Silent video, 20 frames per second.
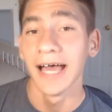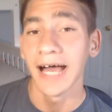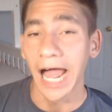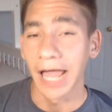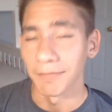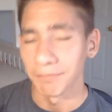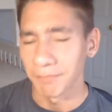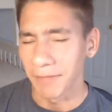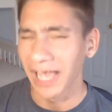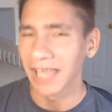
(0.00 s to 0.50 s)

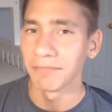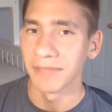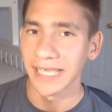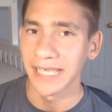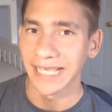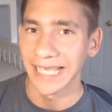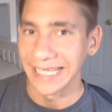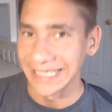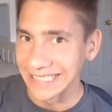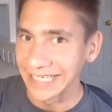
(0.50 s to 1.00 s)
I might
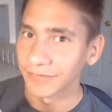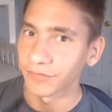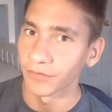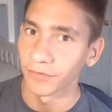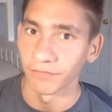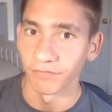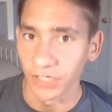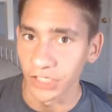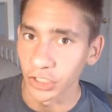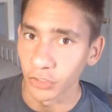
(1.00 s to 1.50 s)
make a
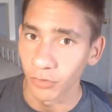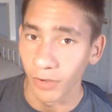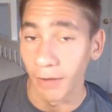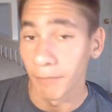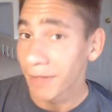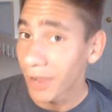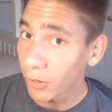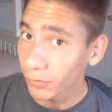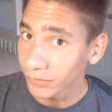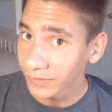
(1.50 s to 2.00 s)
different video
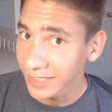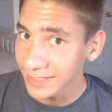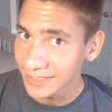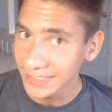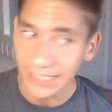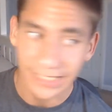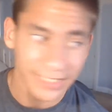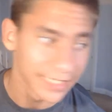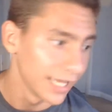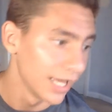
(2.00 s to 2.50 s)
about
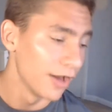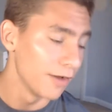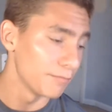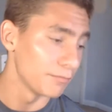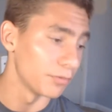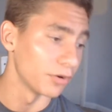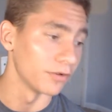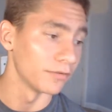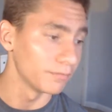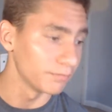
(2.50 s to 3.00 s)
listening,
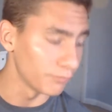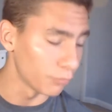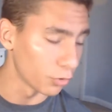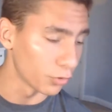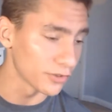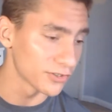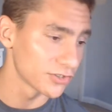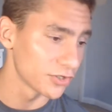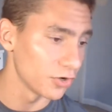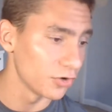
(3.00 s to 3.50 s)
but
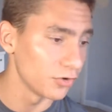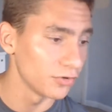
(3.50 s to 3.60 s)
more so